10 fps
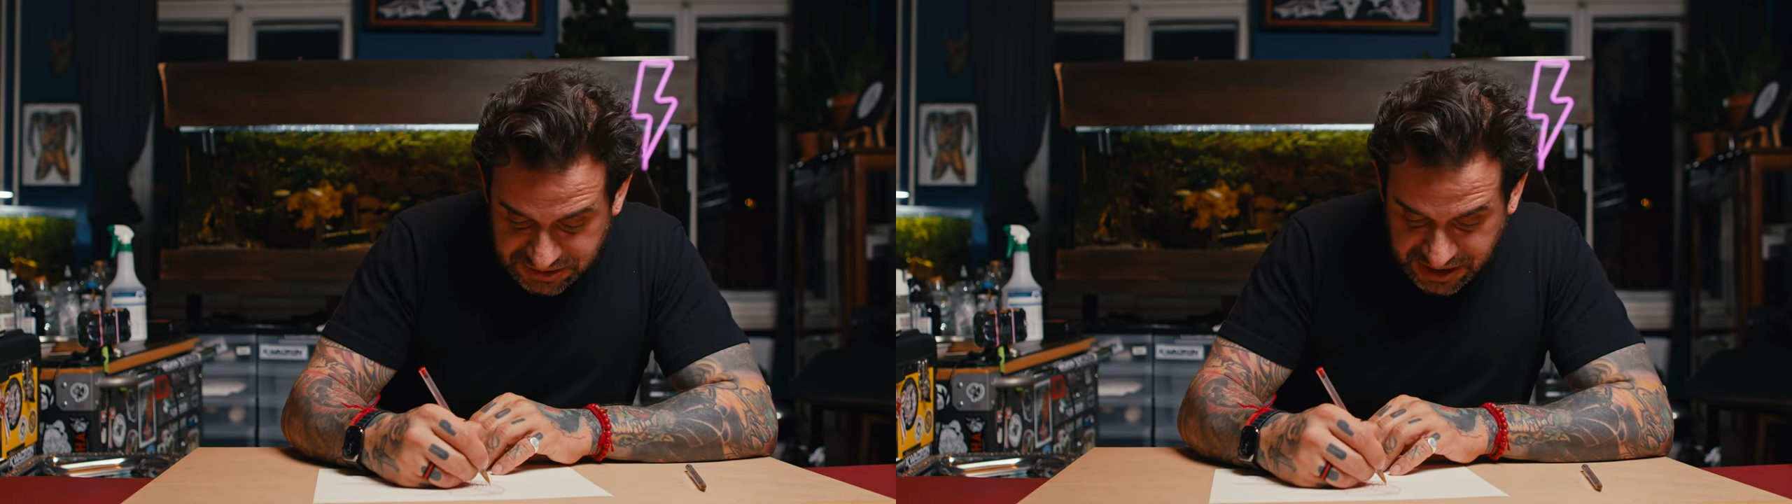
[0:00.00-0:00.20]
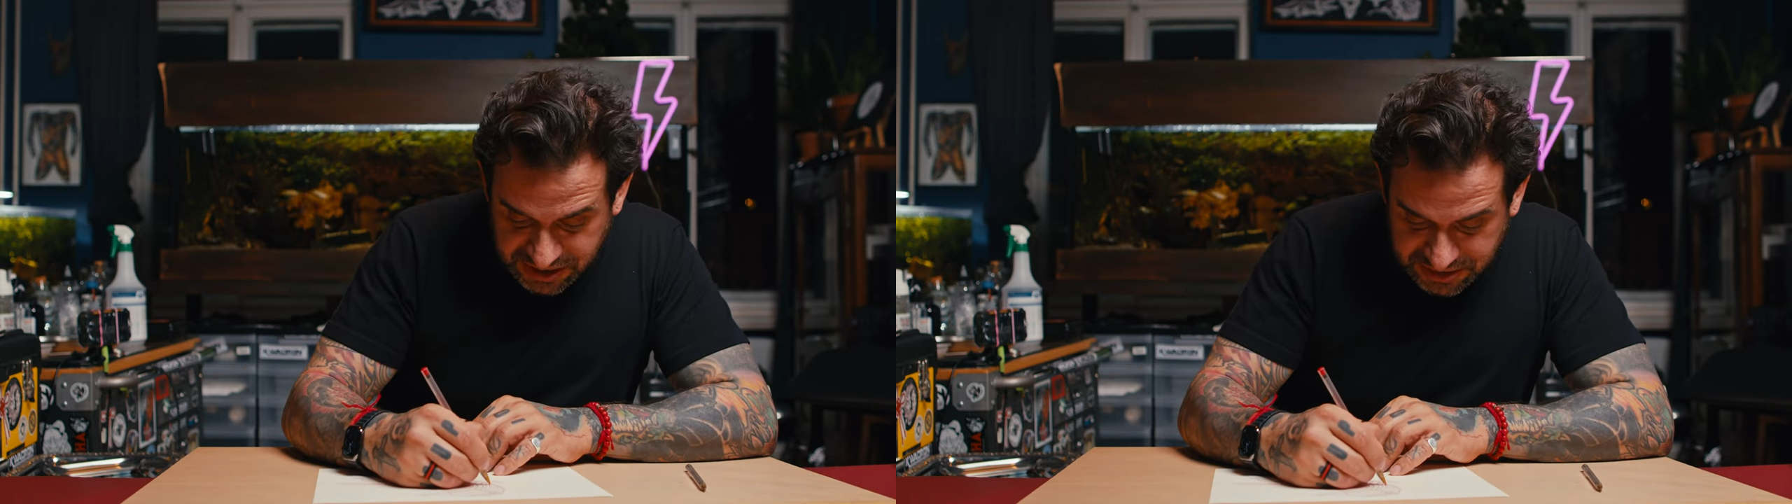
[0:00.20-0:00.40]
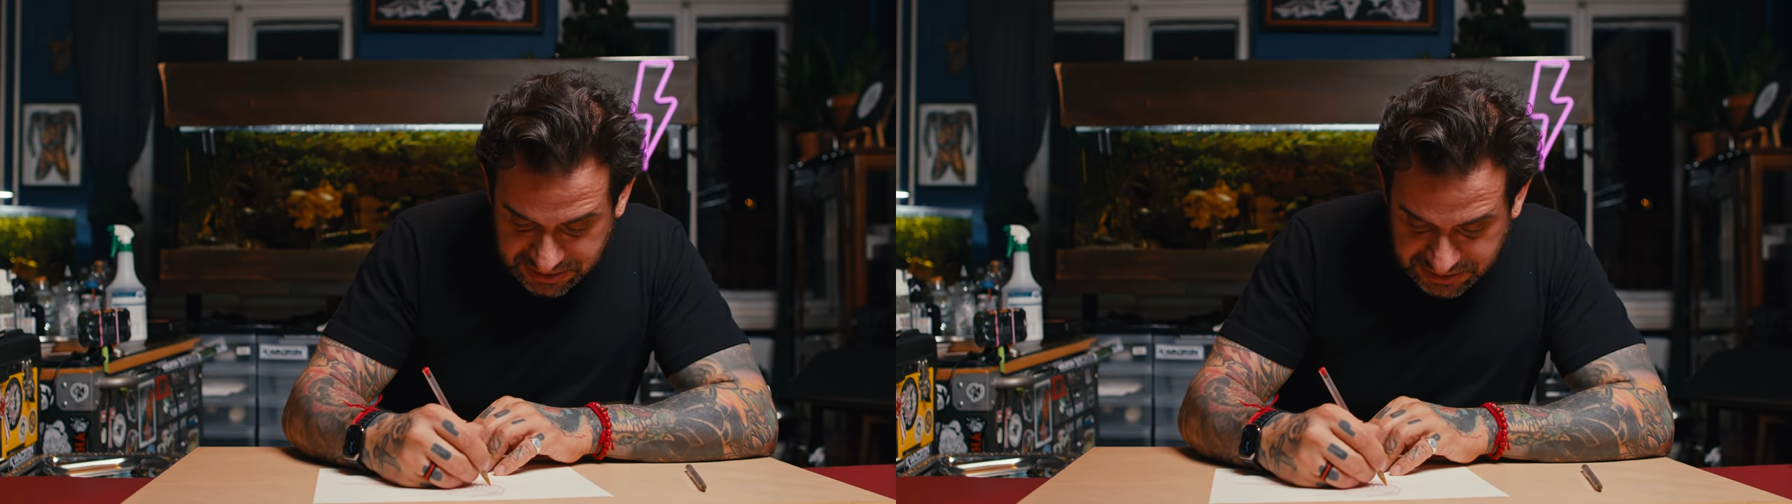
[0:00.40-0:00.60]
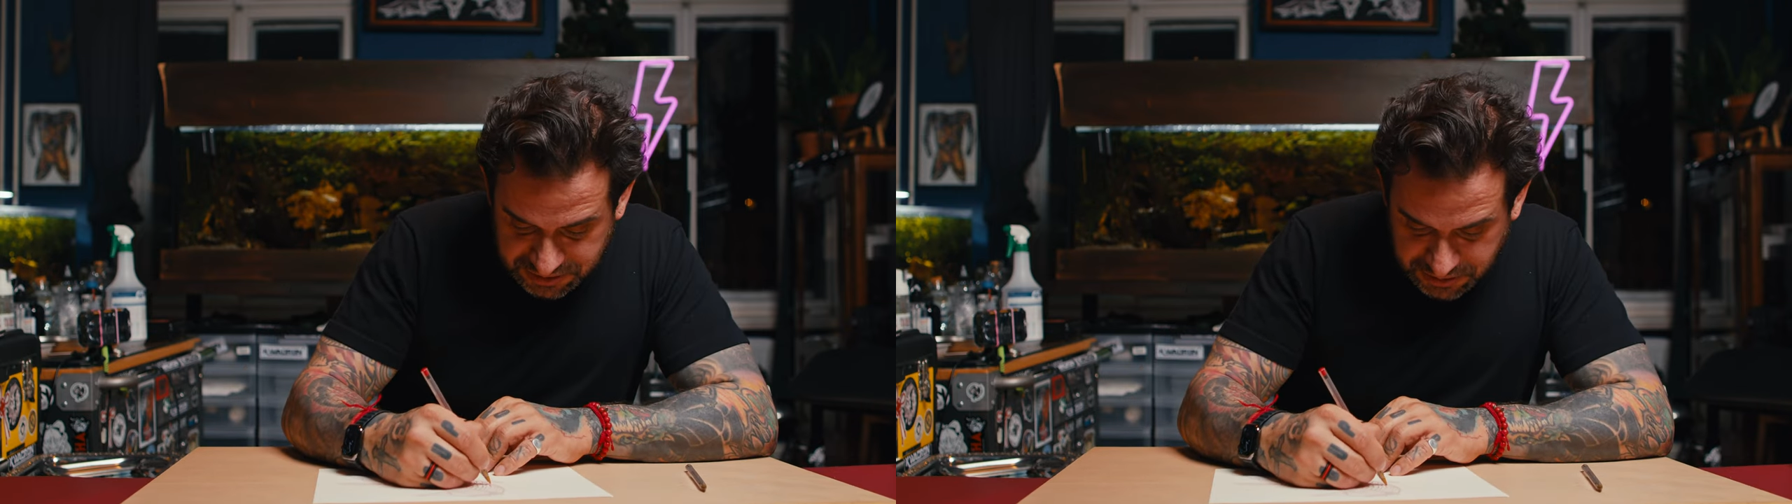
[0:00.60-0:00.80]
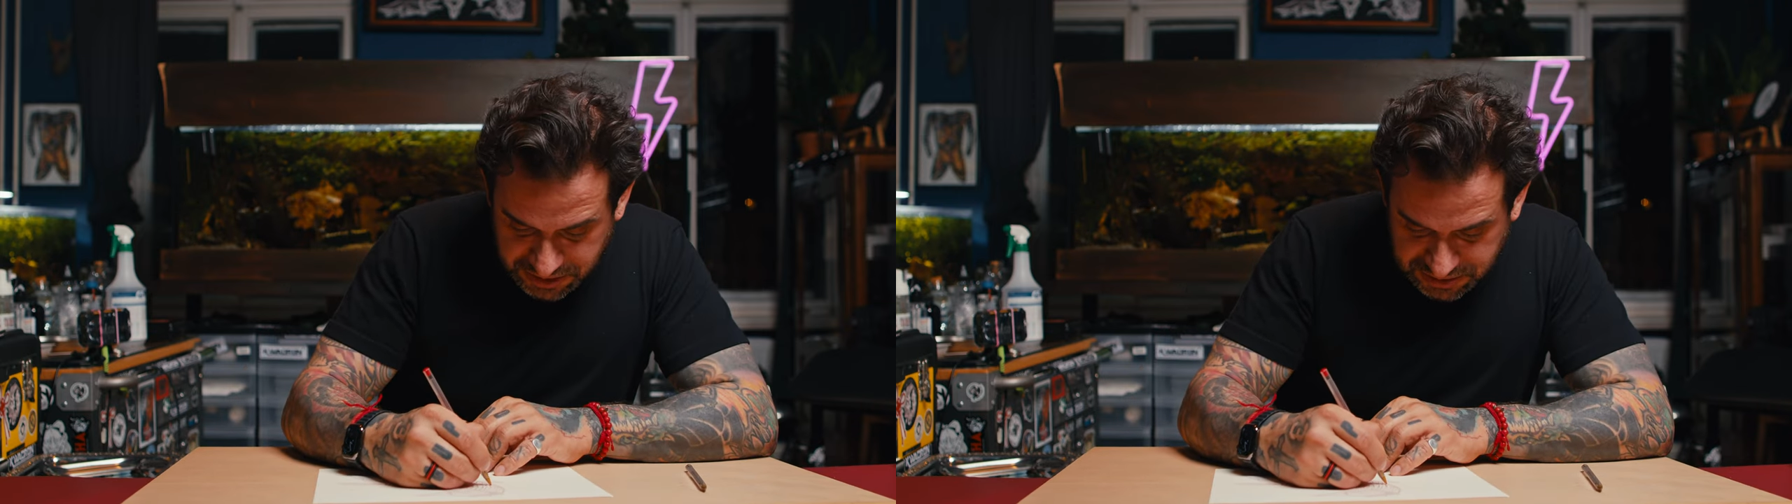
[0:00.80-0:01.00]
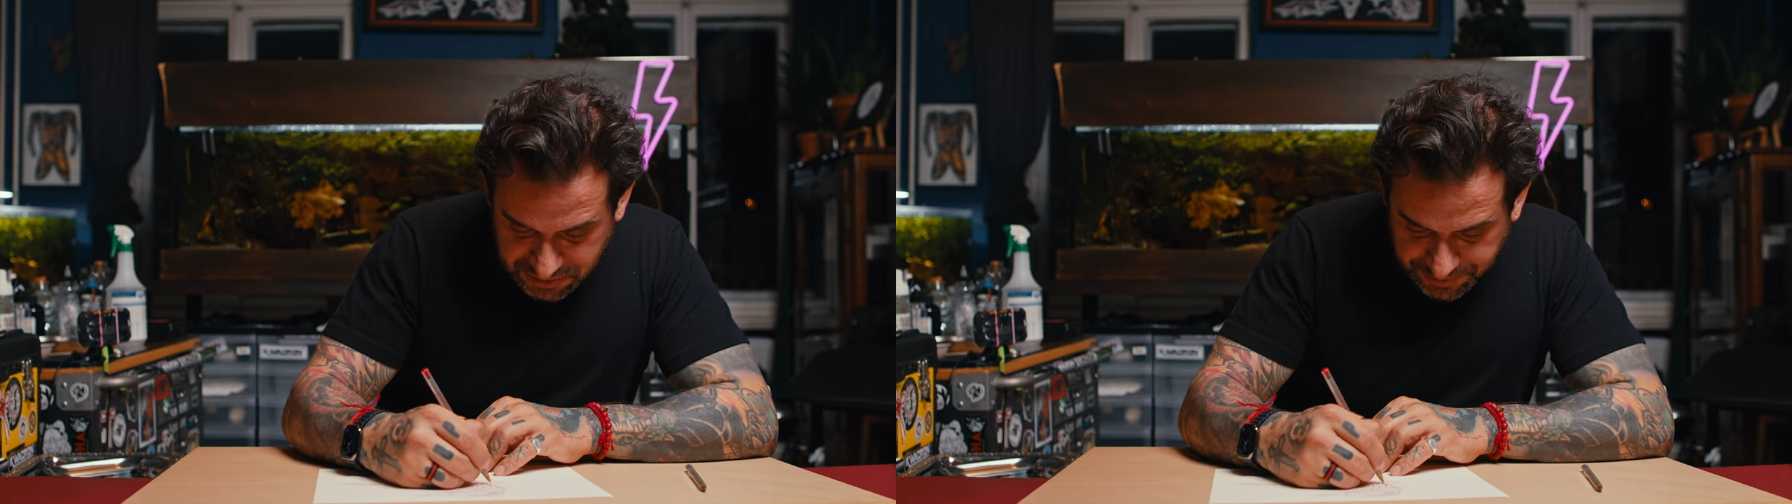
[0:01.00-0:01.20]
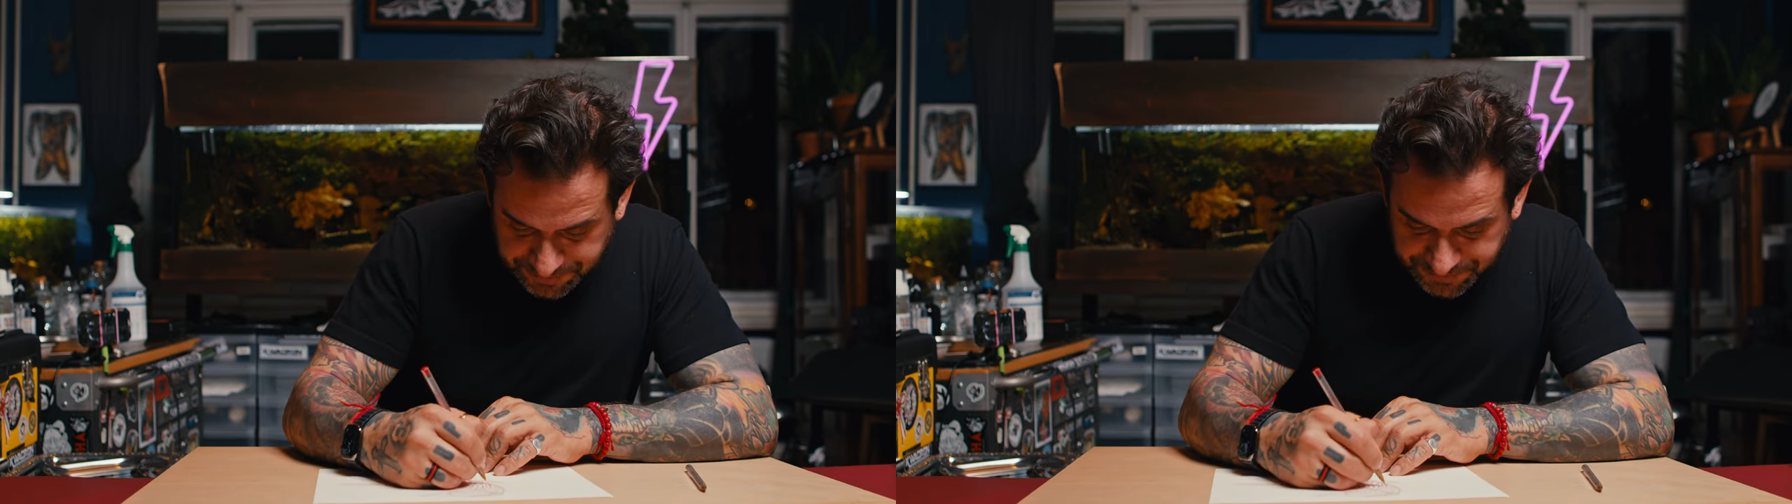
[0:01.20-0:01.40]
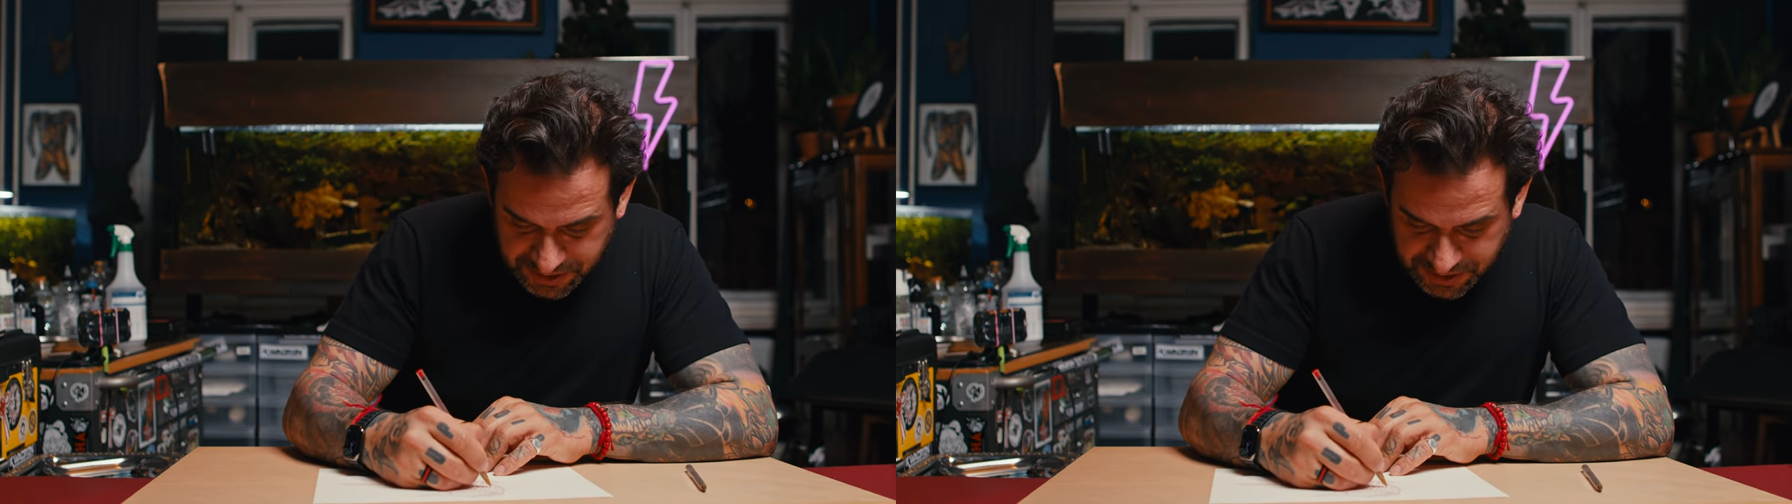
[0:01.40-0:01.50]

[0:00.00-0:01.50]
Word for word: exactly this way as well.